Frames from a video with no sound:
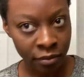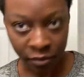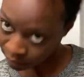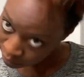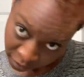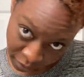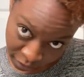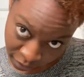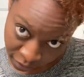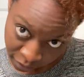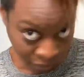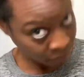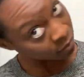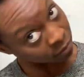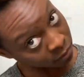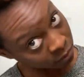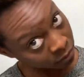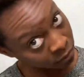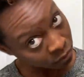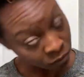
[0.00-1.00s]
All right, so you're
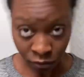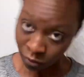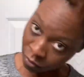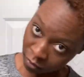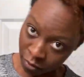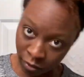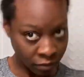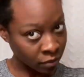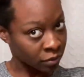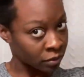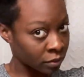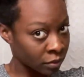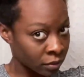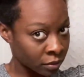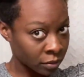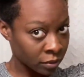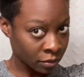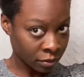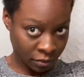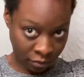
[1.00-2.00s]
gonna start off with
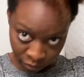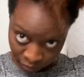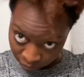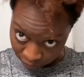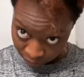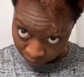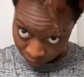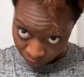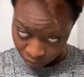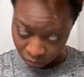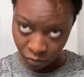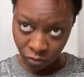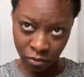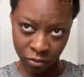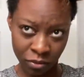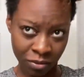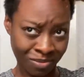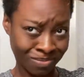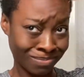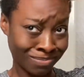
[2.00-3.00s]
freshly
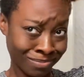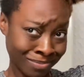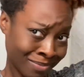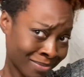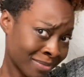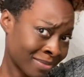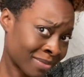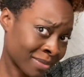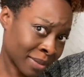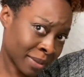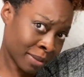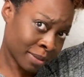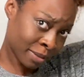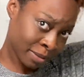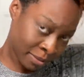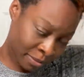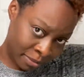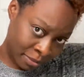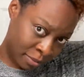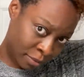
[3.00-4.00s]
washed
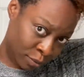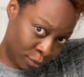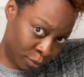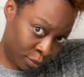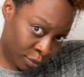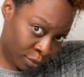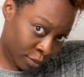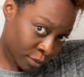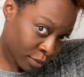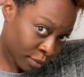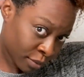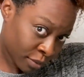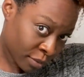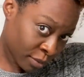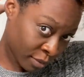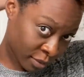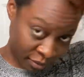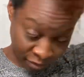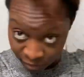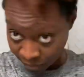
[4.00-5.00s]
hair, and I'm realizing,
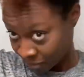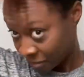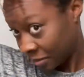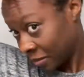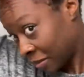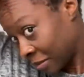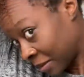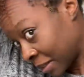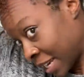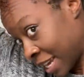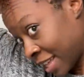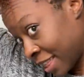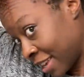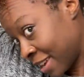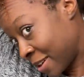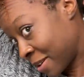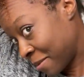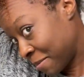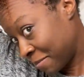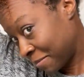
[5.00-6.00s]
I'm like, ooh,
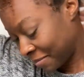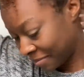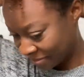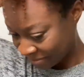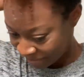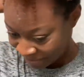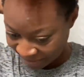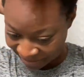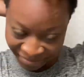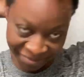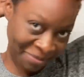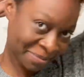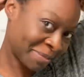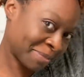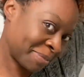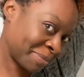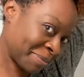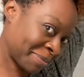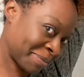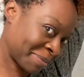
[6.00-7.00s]
I got a lot
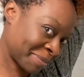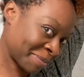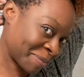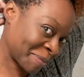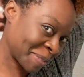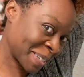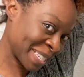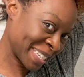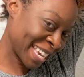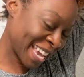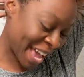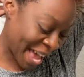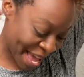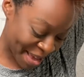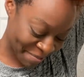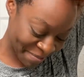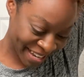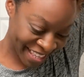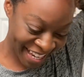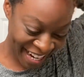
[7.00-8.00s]
more hair than
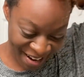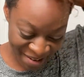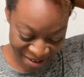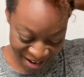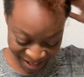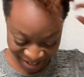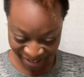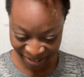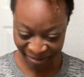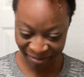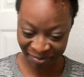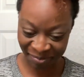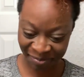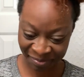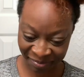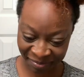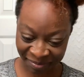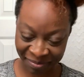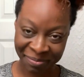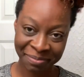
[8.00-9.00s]
I thought I did,
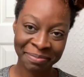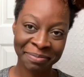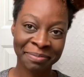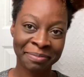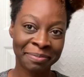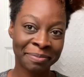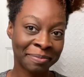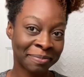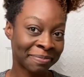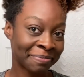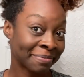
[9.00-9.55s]
but we gonna make this